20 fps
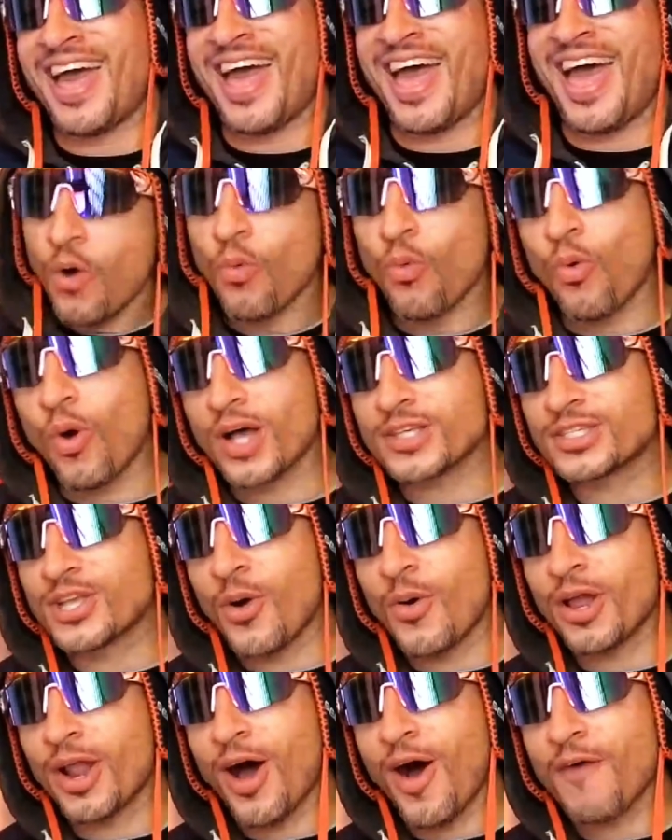What's
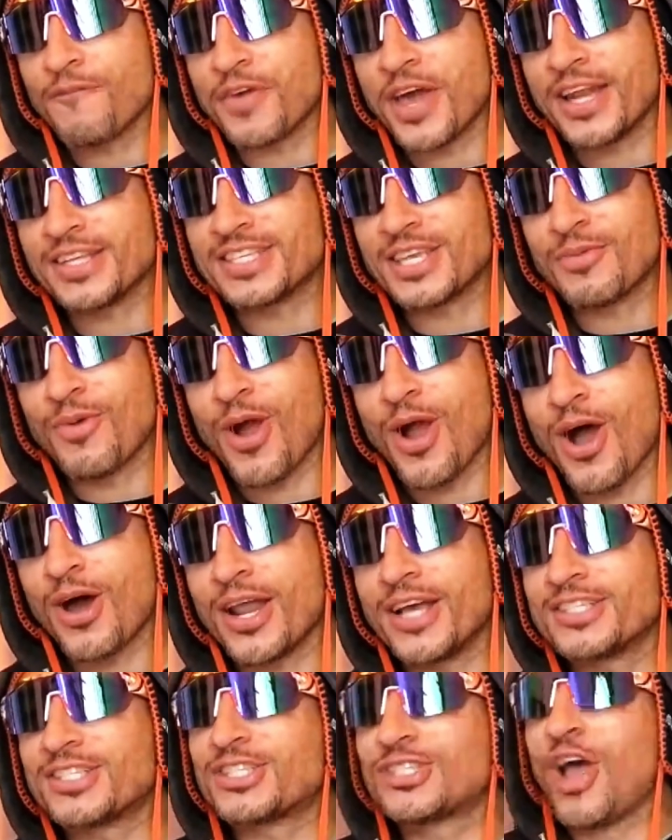going on, Fantasy World?
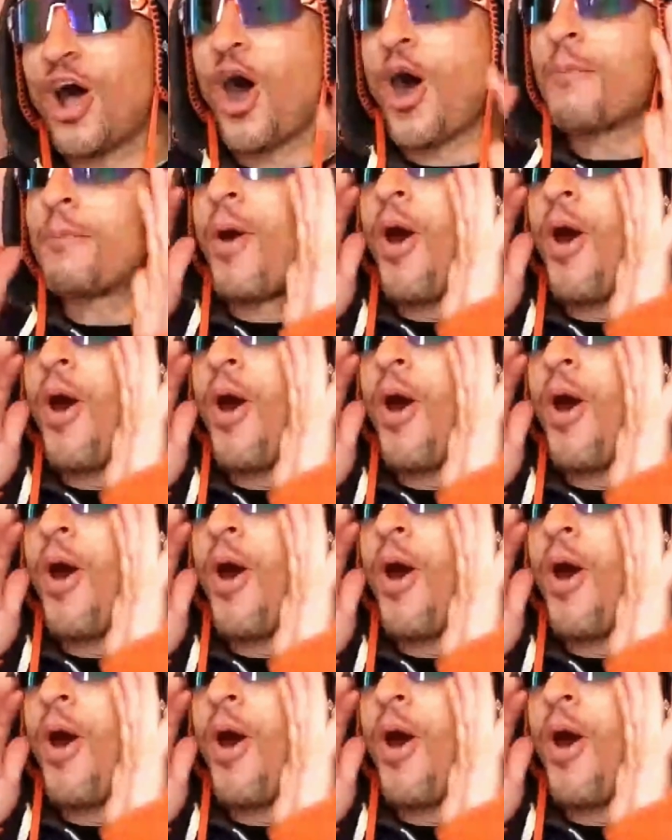It's your boy